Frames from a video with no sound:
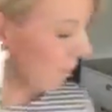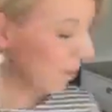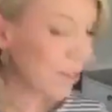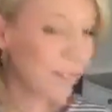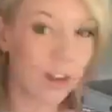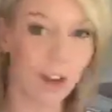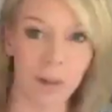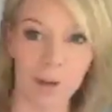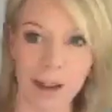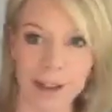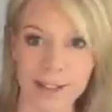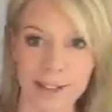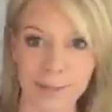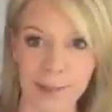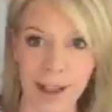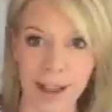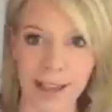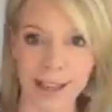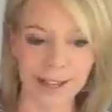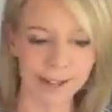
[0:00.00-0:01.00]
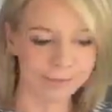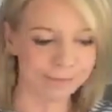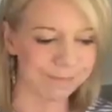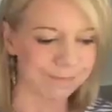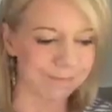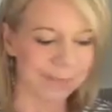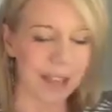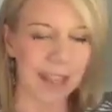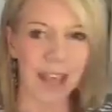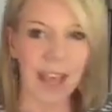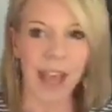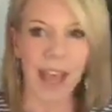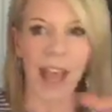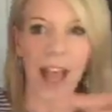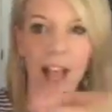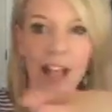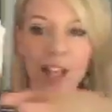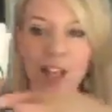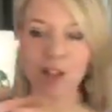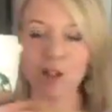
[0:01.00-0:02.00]
of Starbucks, right?
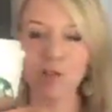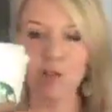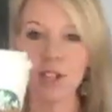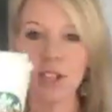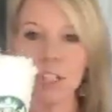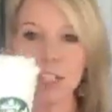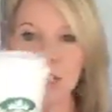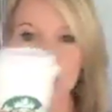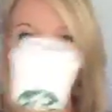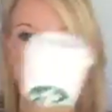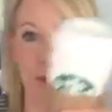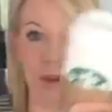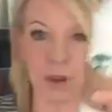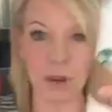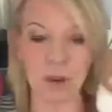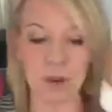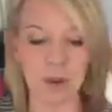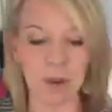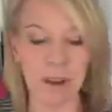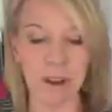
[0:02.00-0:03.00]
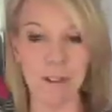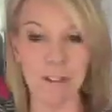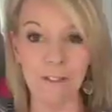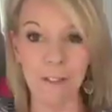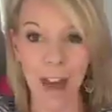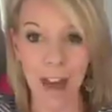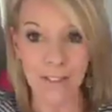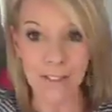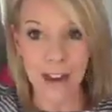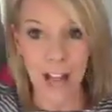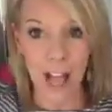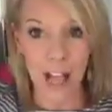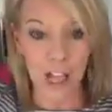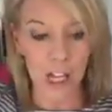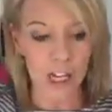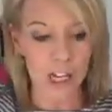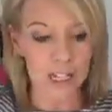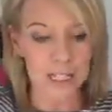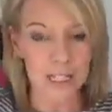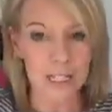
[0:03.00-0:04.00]
And you just threw $5
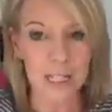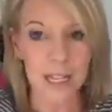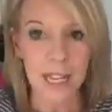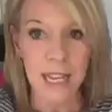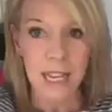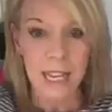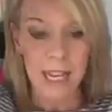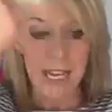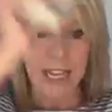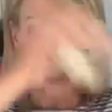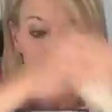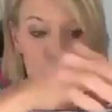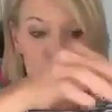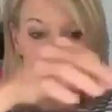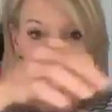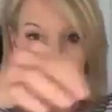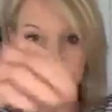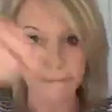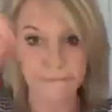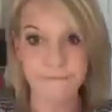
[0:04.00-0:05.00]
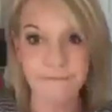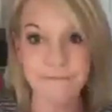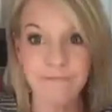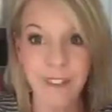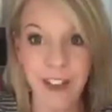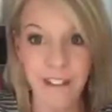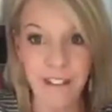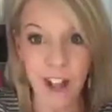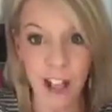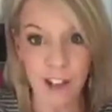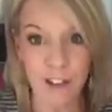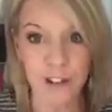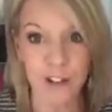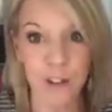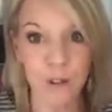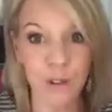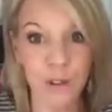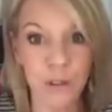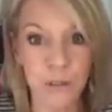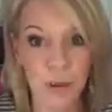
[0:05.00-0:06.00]
in the drain. $5,
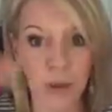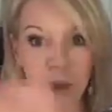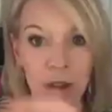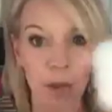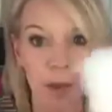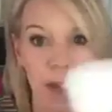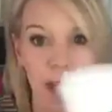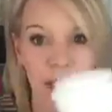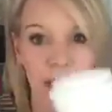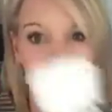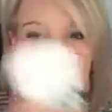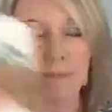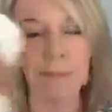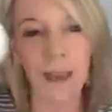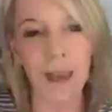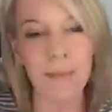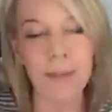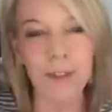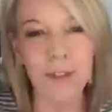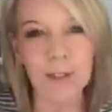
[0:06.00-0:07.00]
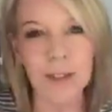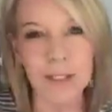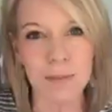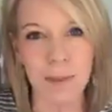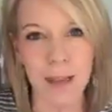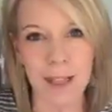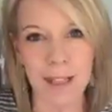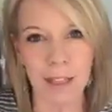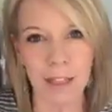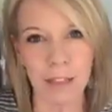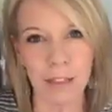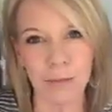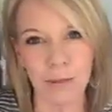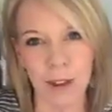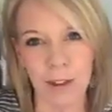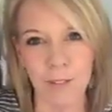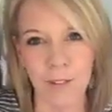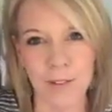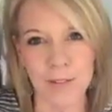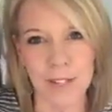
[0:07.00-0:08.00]
you threw it away. Maybe you spent
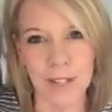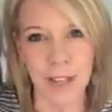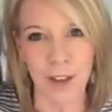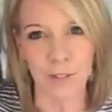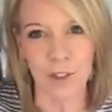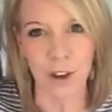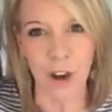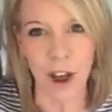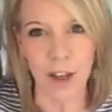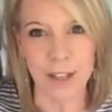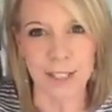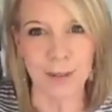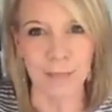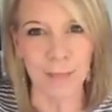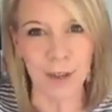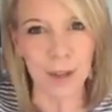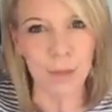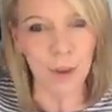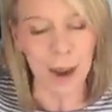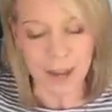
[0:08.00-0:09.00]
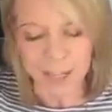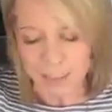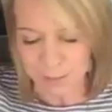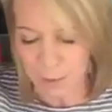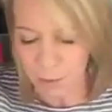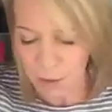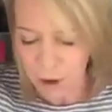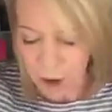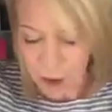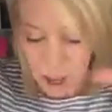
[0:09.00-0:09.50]
$3.50 if you're awesome, but you probably spent more.